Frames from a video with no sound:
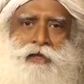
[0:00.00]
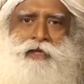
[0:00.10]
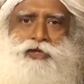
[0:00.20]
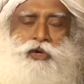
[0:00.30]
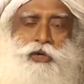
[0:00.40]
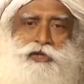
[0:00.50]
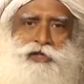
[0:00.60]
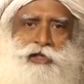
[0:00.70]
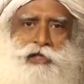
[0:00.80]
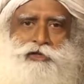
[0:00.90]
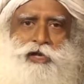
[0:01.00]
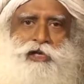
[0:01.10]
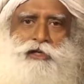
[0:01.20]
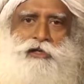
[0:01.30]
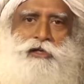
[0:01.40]
He is constantly
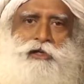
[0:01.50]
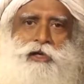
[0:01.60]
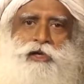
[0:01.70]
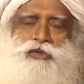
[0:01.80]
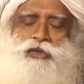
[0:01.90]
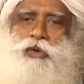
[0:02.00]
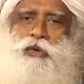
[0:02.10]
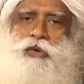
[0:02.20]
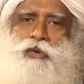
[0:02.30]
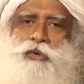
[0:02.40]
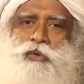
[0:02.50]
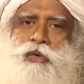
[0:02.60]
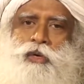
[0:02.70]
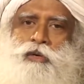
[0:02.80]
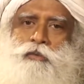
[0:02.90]
threatened. So,
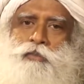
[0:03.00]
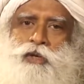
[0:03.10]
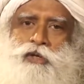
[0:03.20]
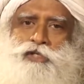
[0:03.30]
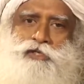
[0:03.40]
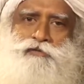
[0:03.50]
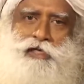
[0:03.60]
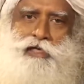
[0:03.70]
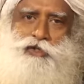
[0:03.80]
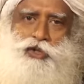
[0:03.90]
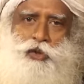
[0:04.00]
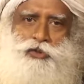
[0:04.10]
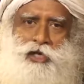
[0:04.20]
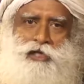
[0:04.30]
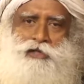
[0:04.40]
because he's feeling so
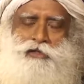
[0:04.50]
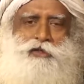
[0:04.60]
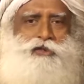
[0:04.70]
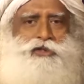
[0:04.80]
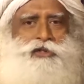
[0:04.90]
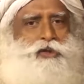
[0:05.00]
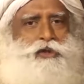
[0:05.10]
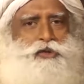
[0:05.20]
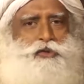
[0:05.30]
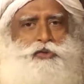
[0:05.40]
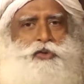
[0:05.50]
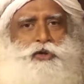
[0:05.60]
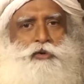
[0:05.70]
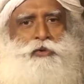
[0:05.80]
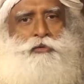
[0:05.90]
threatened, it's also true
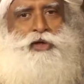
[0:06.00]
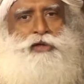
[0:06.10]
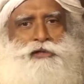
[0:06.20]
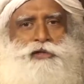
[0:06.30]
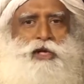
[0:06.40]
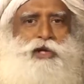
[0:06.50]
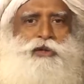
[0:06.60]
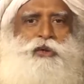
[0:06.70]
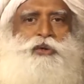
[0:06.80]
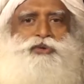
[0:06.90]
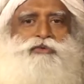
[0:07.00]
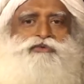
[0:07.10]
in human beings. Those who